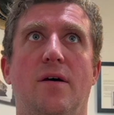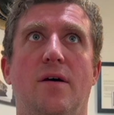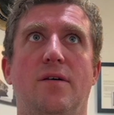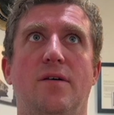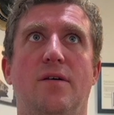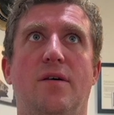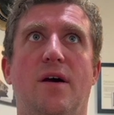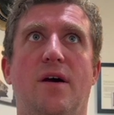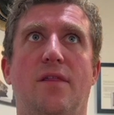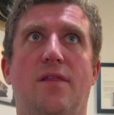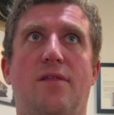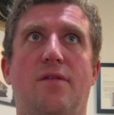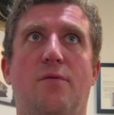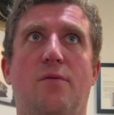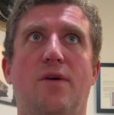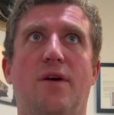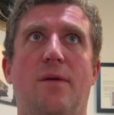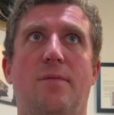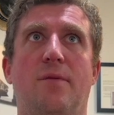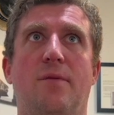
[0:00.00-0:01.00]
you get
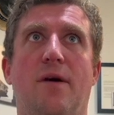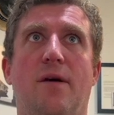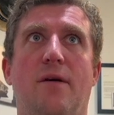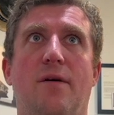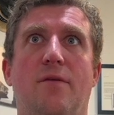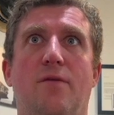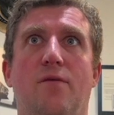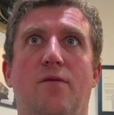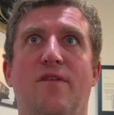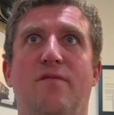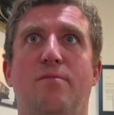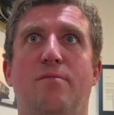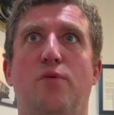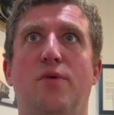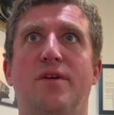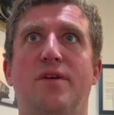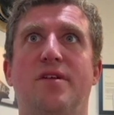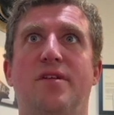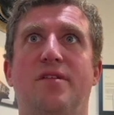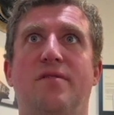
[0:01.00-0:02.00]
3 up here. We've
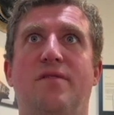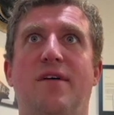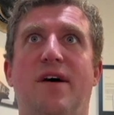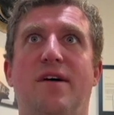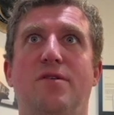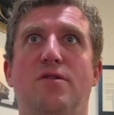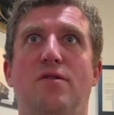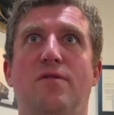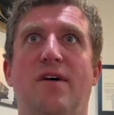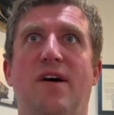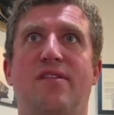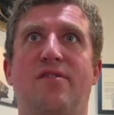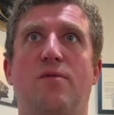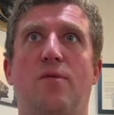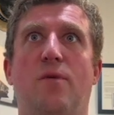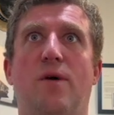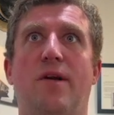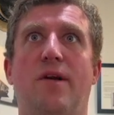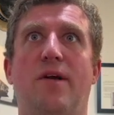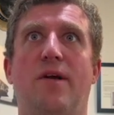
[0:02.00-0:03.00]
printed the value of
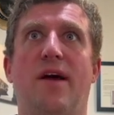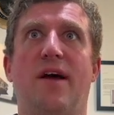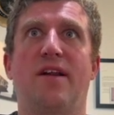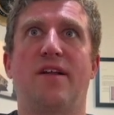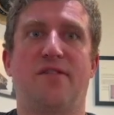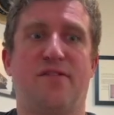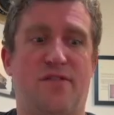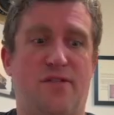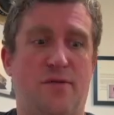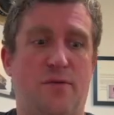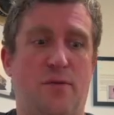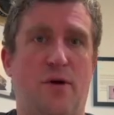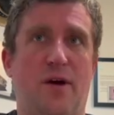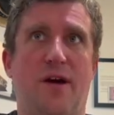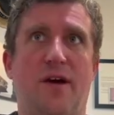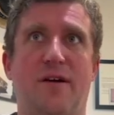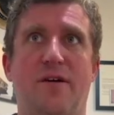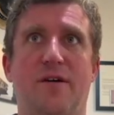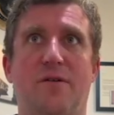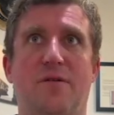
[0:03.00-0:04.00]
x1 and it's 3,
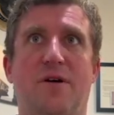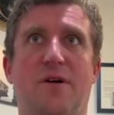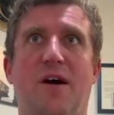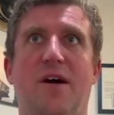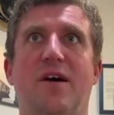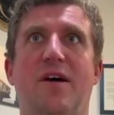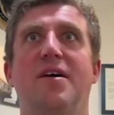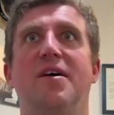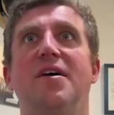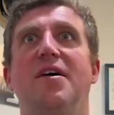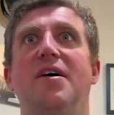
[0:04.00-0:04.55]
okay?